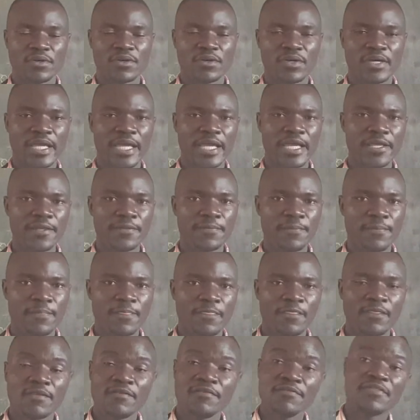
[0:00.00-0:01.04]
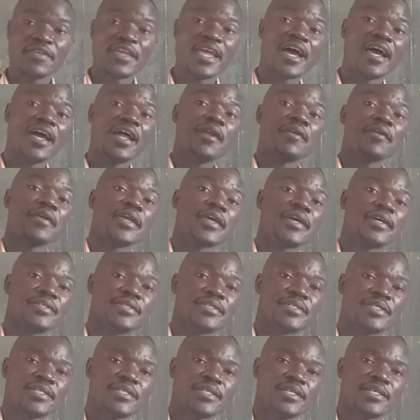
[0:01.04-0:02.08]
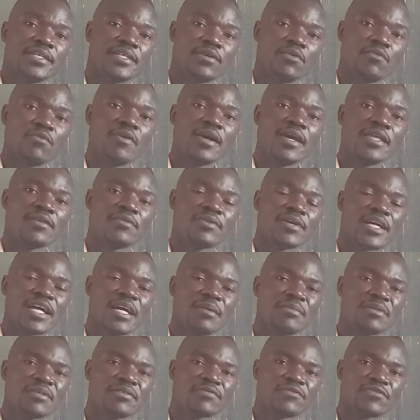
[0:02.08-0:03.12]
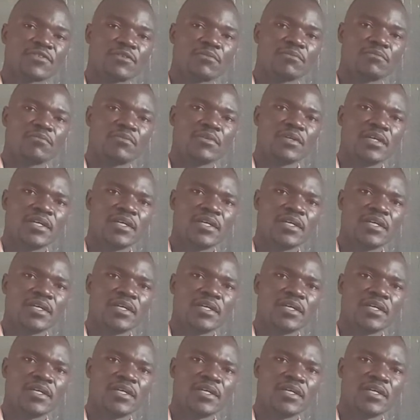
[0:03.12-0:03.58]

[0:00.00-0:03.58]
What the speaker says: Okay? There are areas where they were coming from.